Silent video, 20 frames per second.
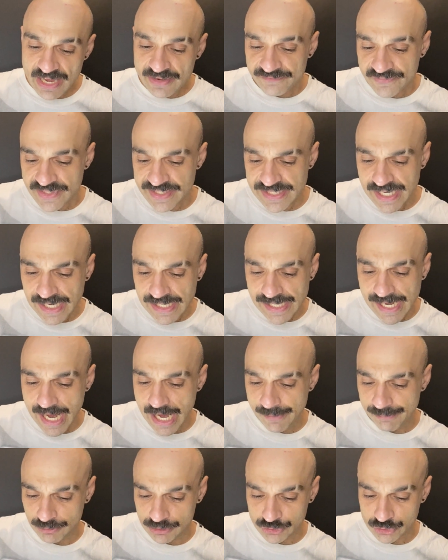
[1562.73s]
Physically
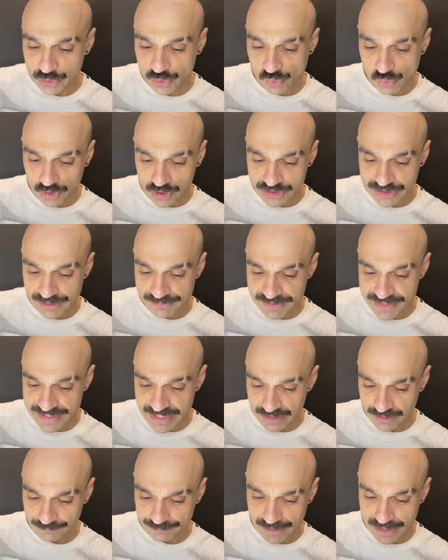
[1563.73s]
able to wash
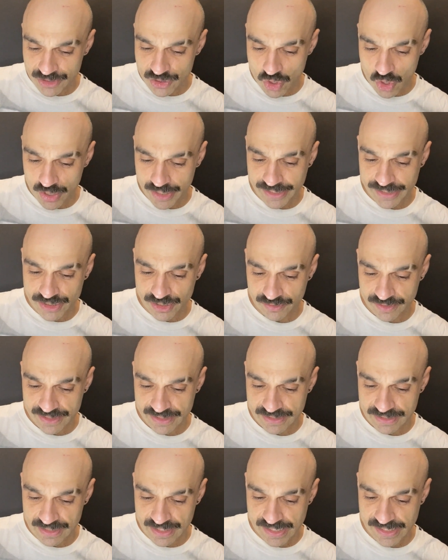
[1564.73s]
himself, but no
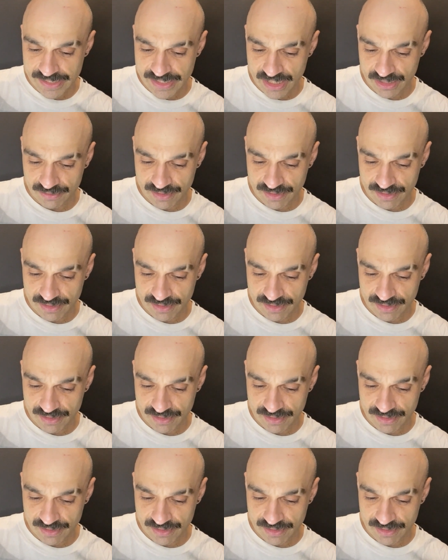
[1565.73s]
interest in